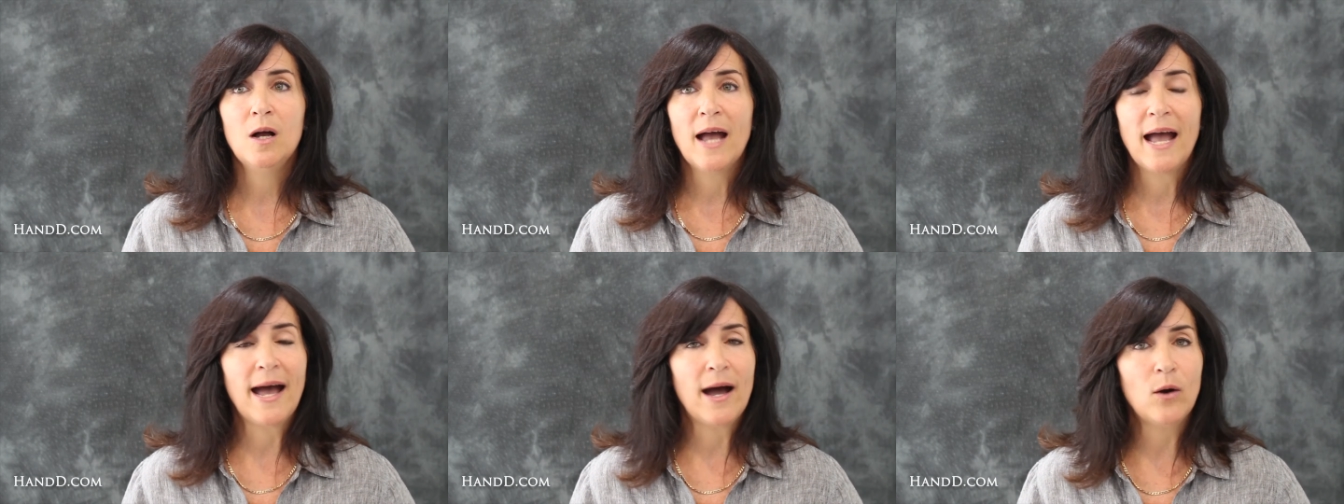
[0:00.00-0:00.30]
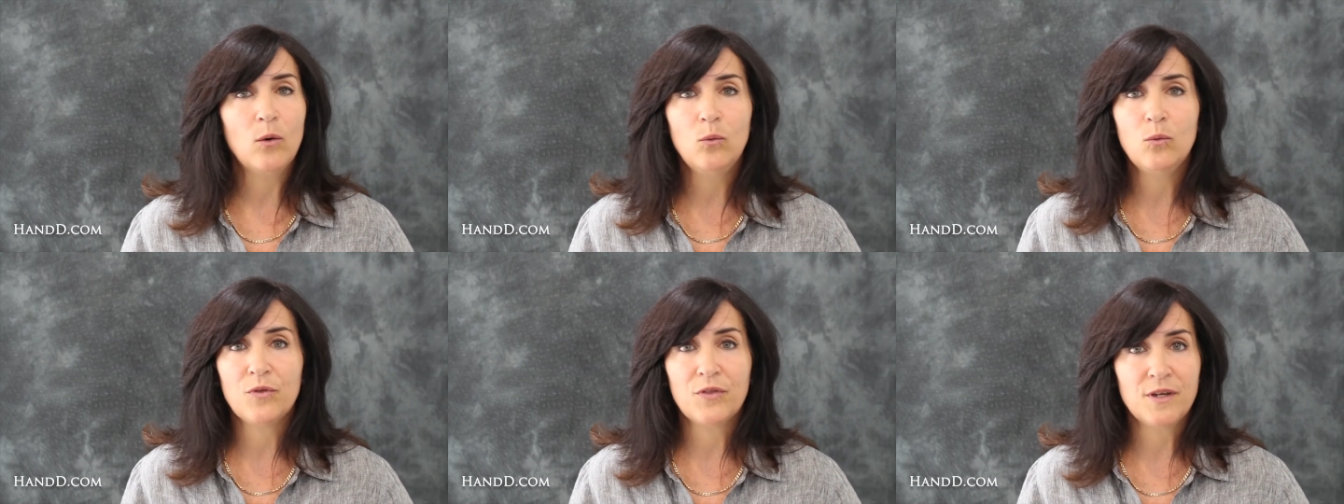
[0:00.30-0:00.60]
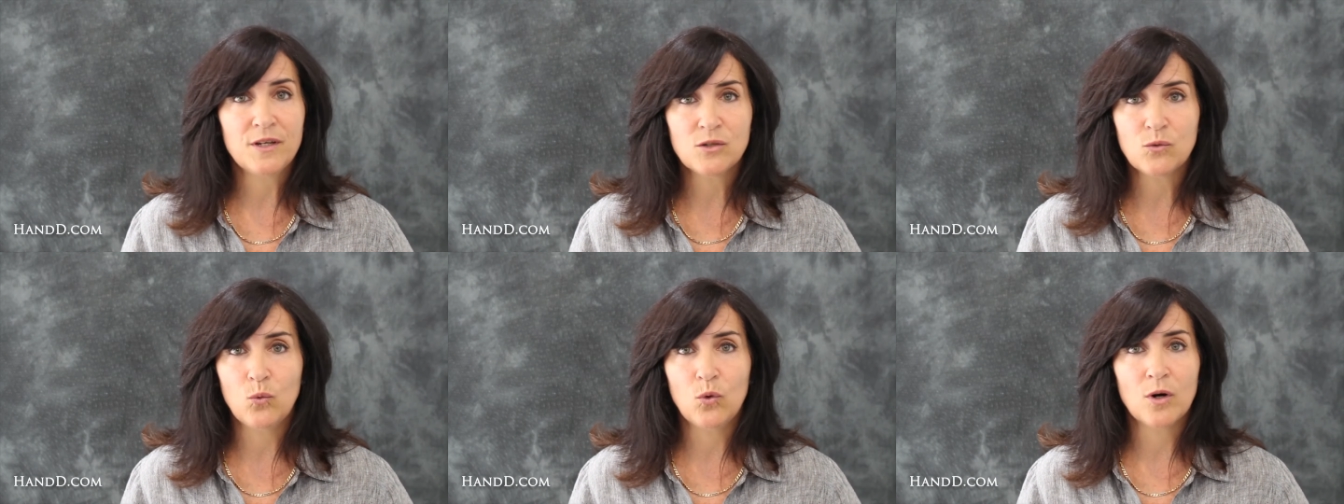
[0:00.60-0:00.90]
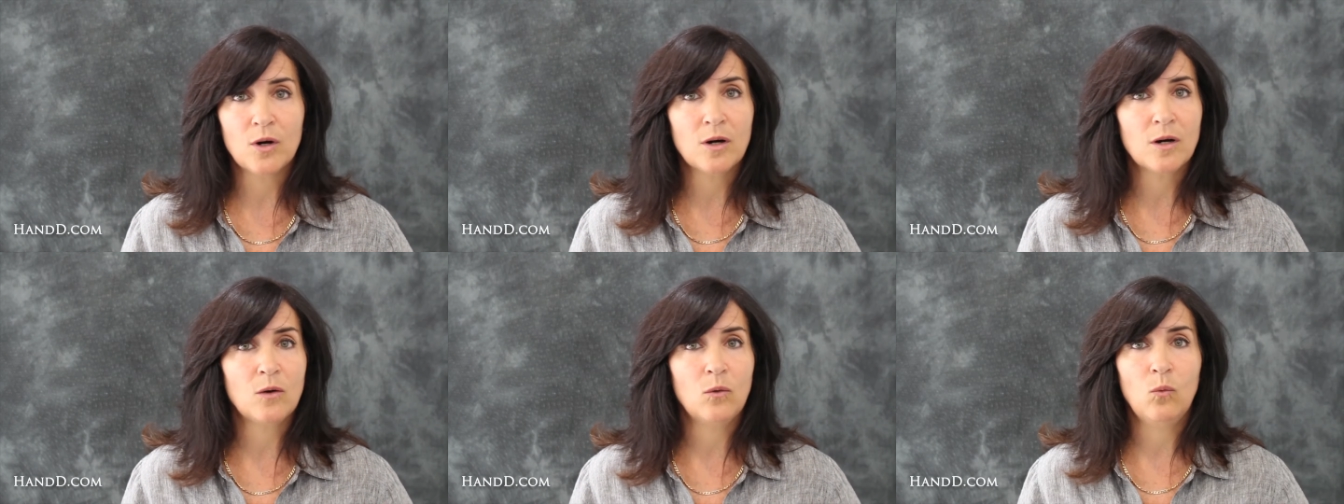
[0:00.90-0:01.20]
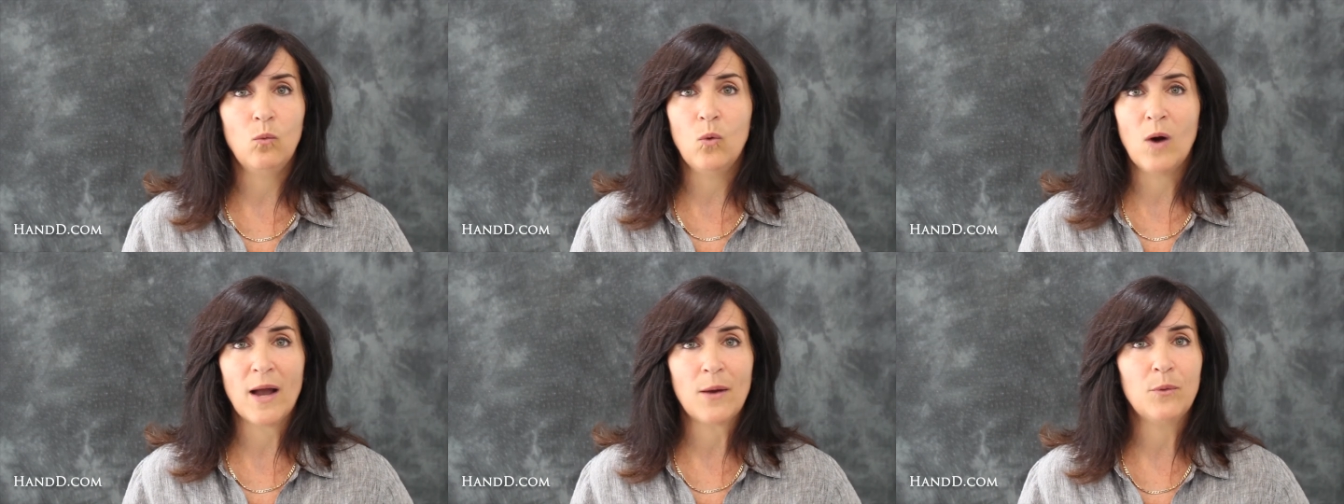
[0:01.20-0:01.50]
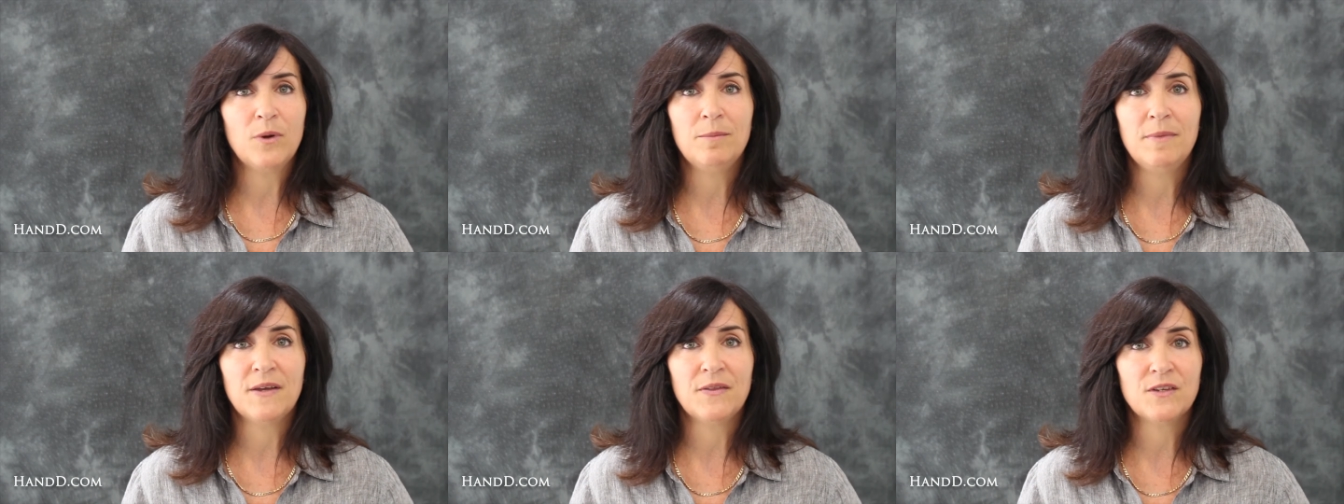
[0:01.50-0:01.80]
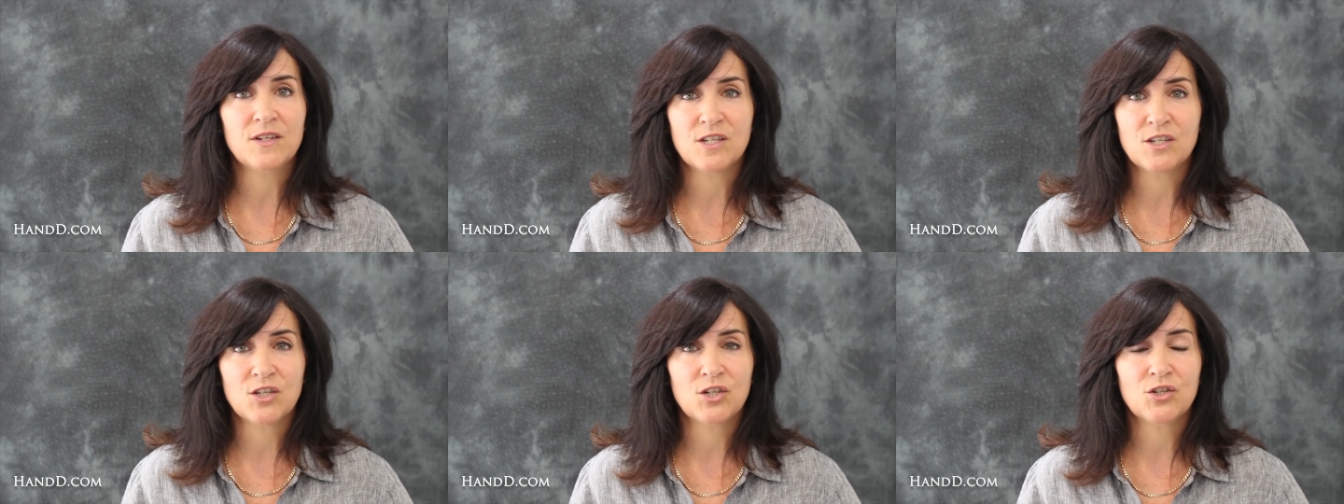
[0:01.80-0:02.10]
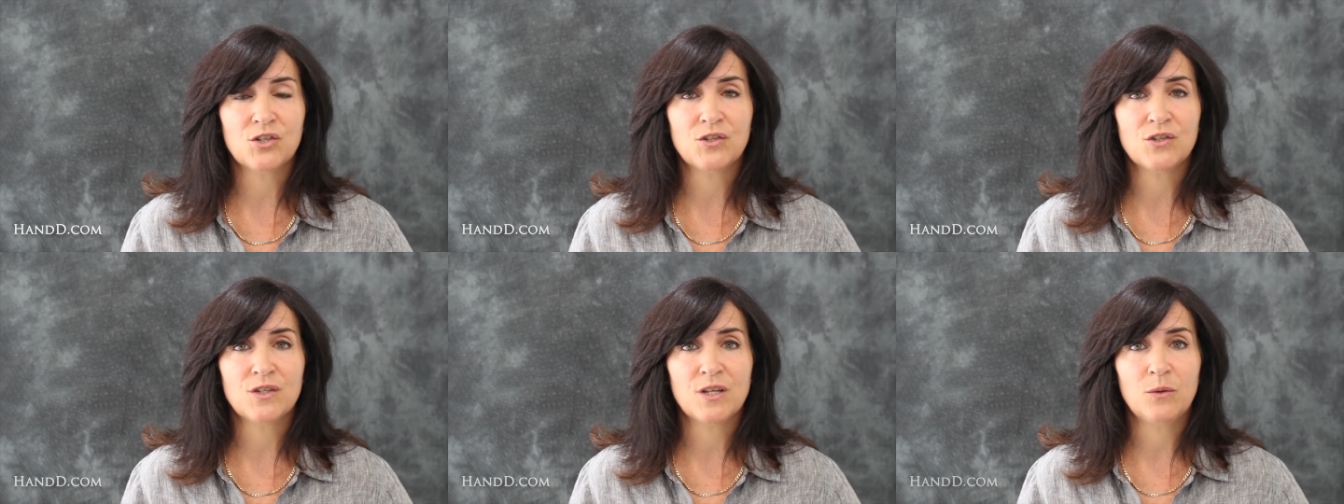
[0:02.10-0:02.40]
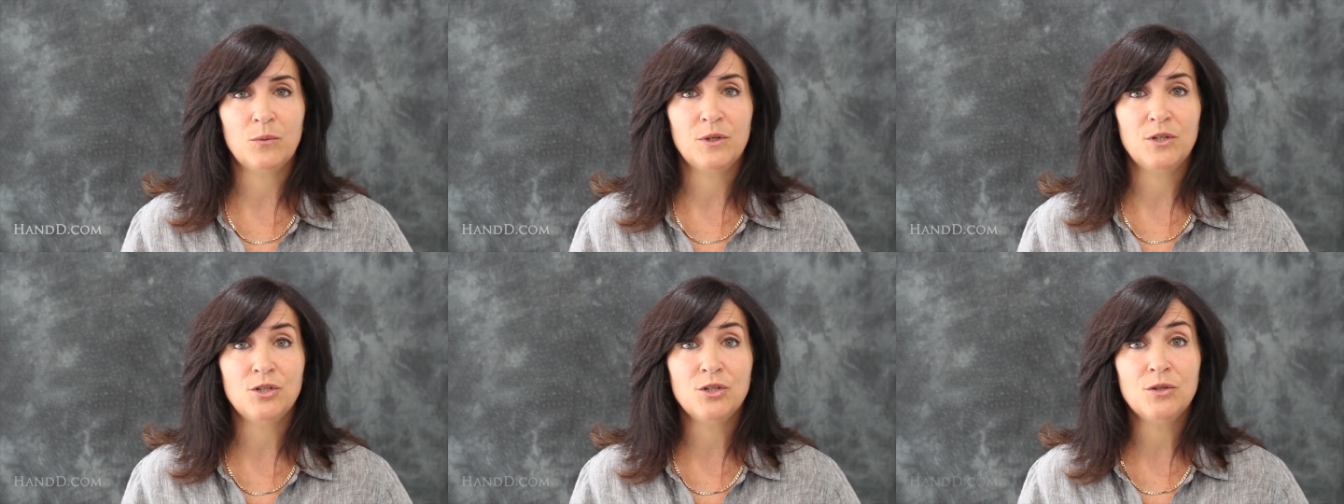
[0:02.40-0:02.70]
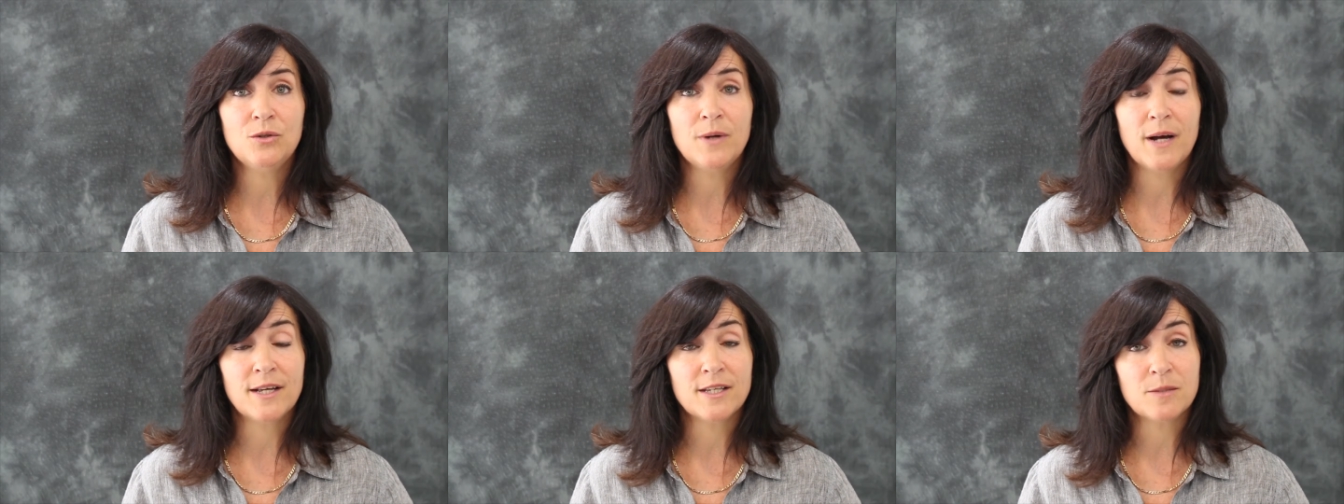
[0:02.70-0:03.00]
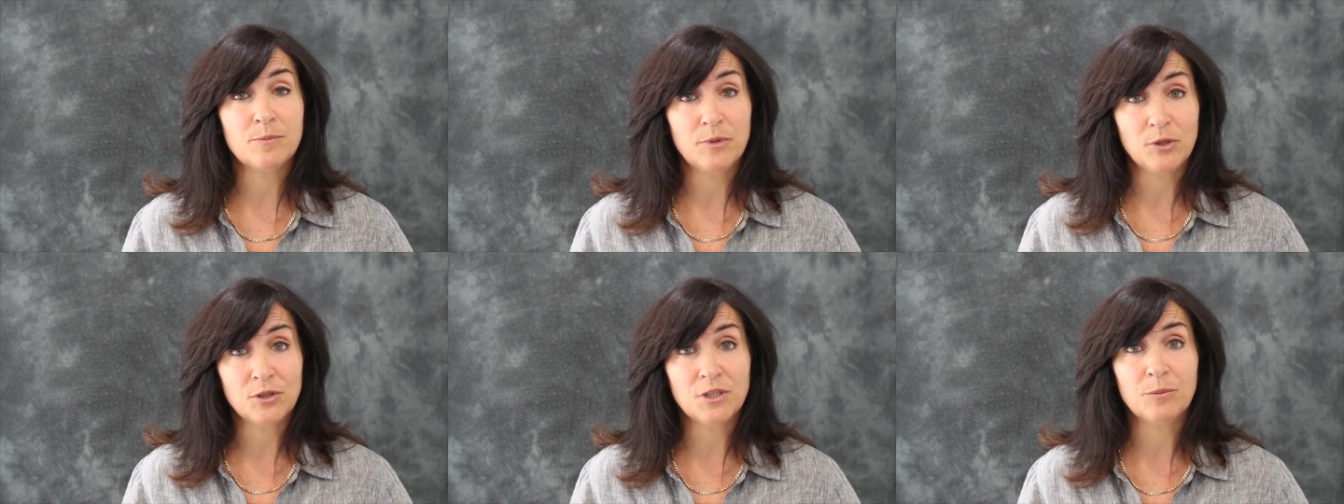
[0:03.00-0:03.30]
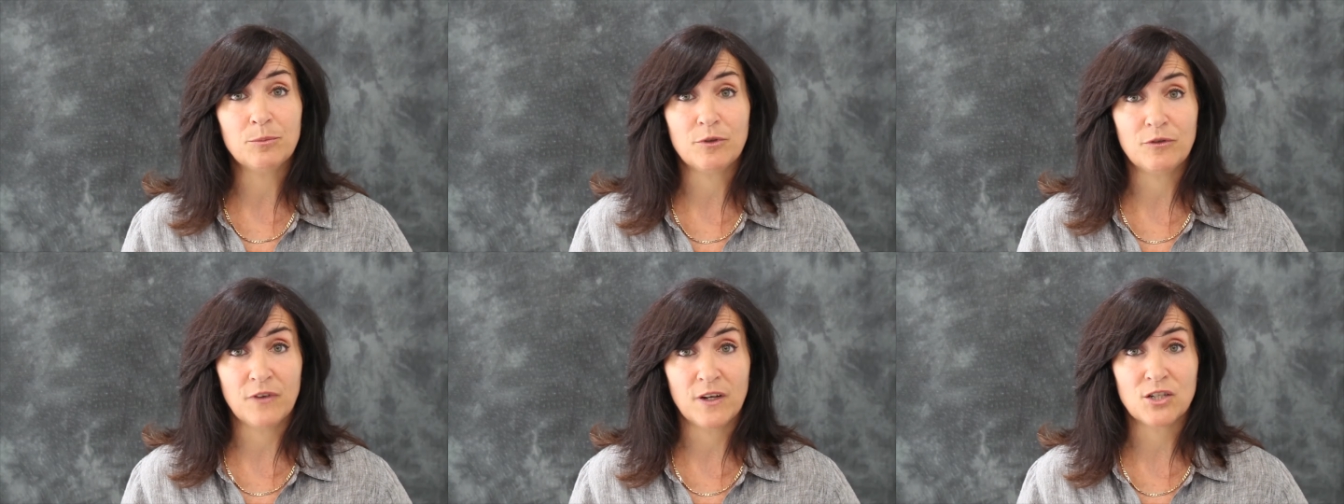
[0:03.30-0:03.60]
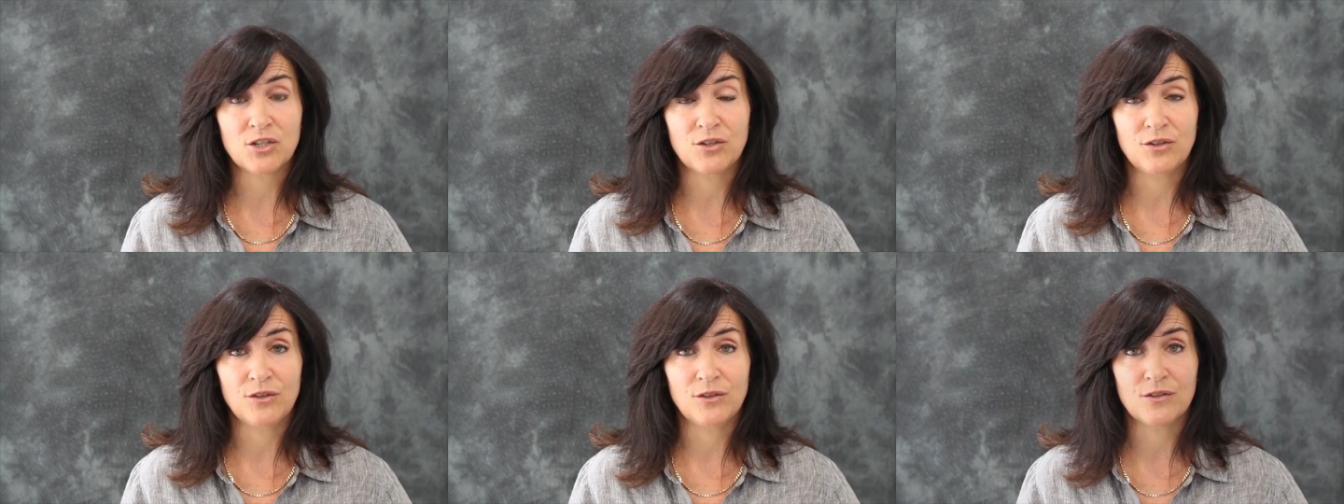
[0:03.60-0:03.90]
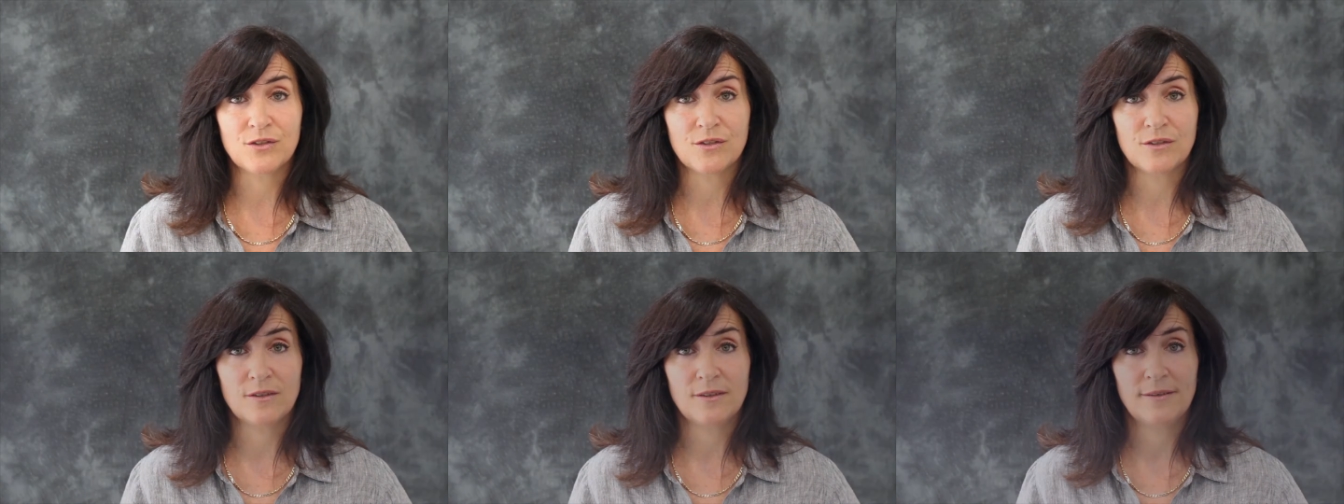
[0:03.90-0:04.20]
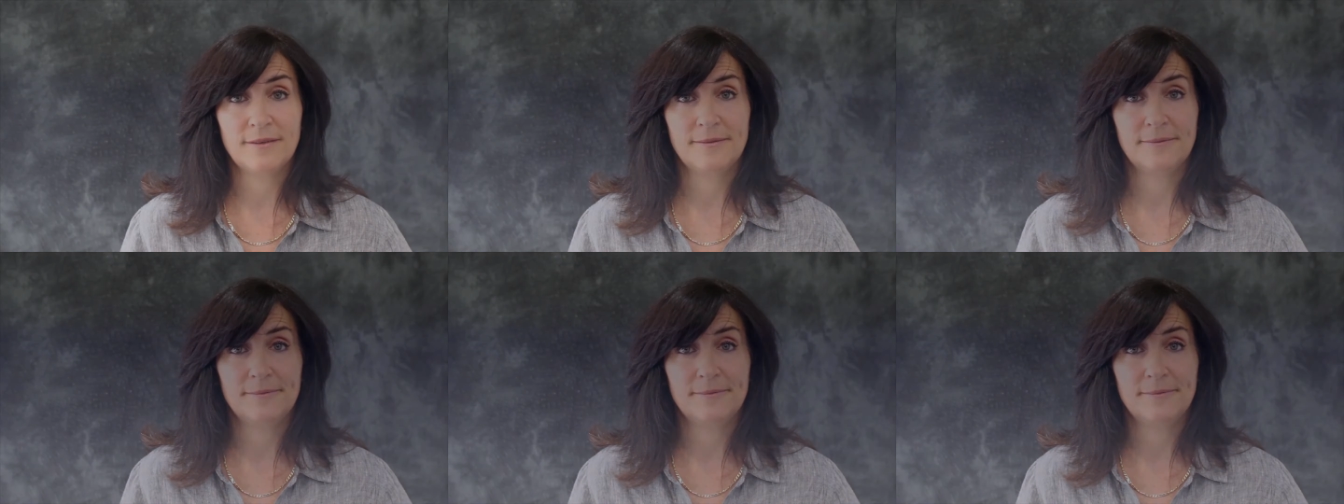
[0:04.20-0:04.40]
how things work, why we make the decisions that we do as building professionals.